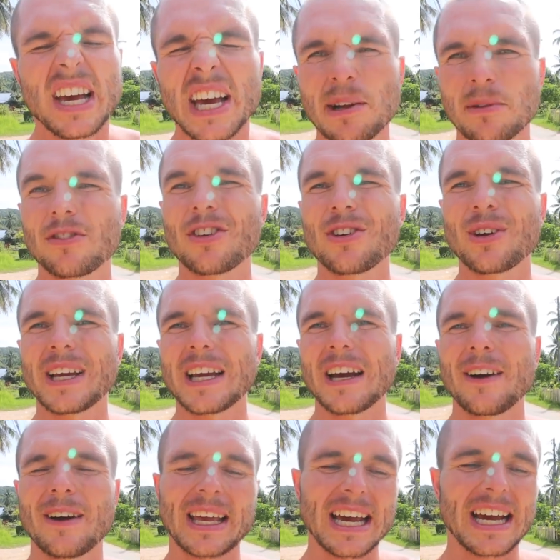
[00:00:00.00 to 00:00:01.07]
It was doing
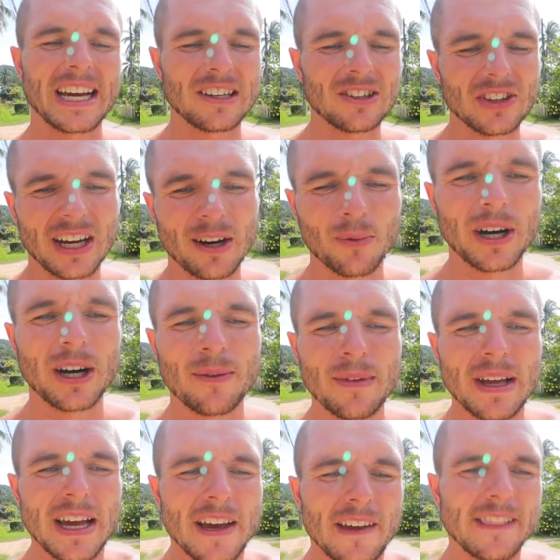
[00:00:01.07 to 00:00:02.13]
okay, not that well.
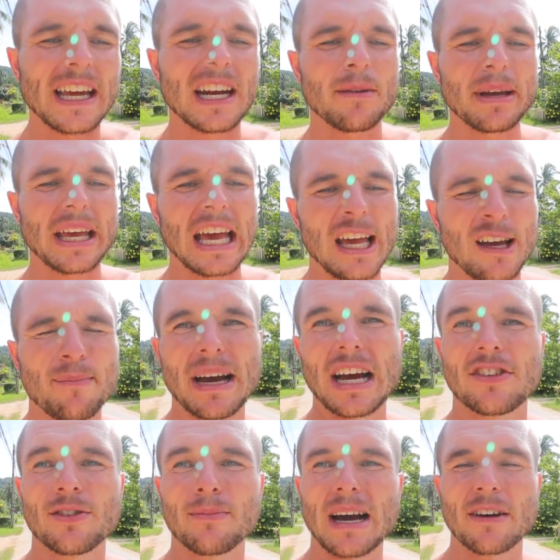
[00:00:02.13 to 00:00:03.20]
Then I became
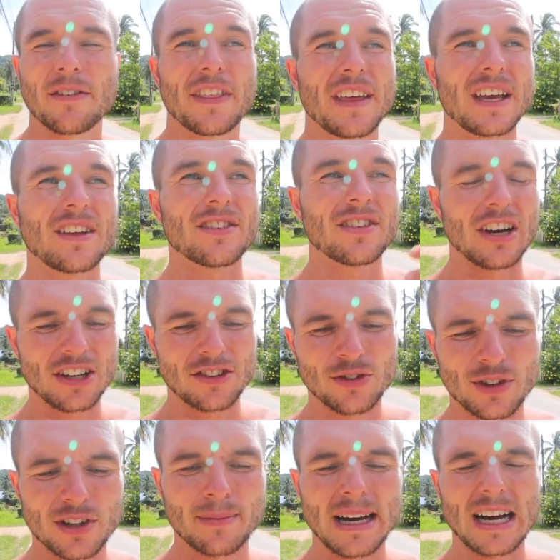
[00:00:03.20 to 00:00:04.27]
passionate about other things, started
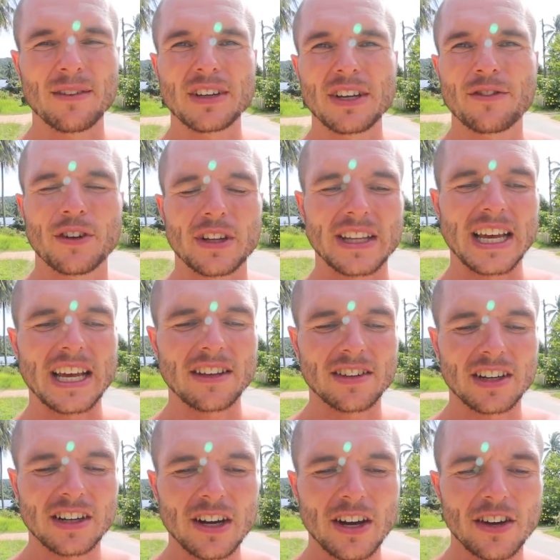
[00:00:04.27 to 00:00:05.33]
talking about other different
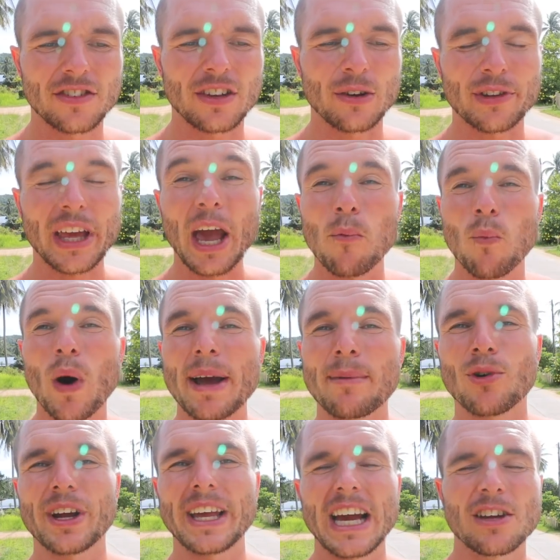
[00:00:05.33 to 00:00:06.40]
things, and I noticed that I was getting way
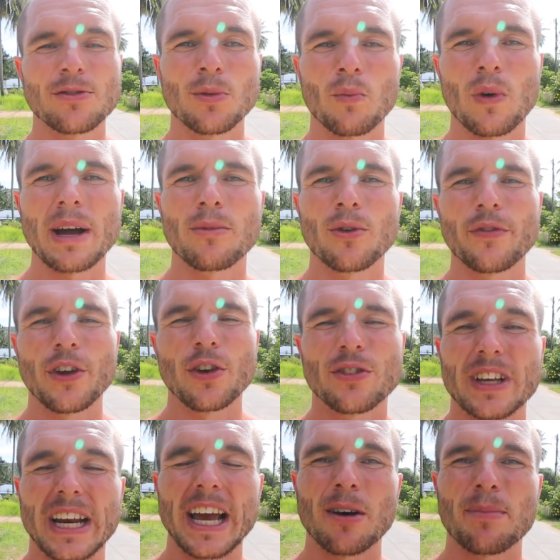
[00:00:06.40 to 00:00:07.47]
more engagement, way more
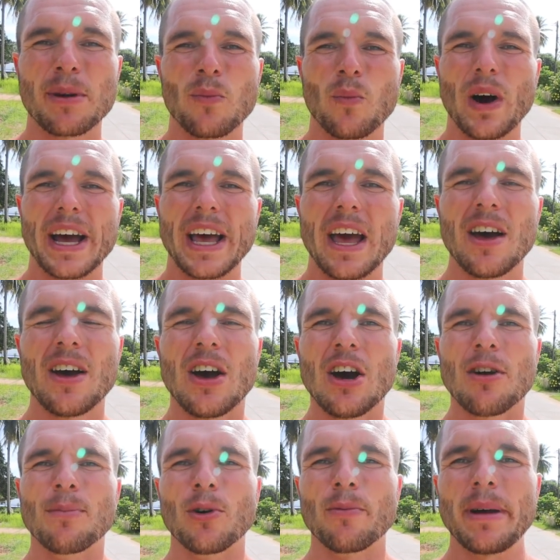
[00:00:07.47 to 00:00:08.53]
views, and helping way
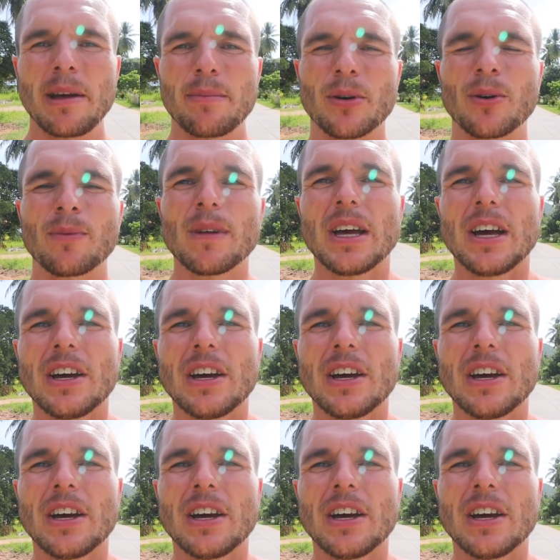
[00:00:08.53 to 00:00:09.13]
more people.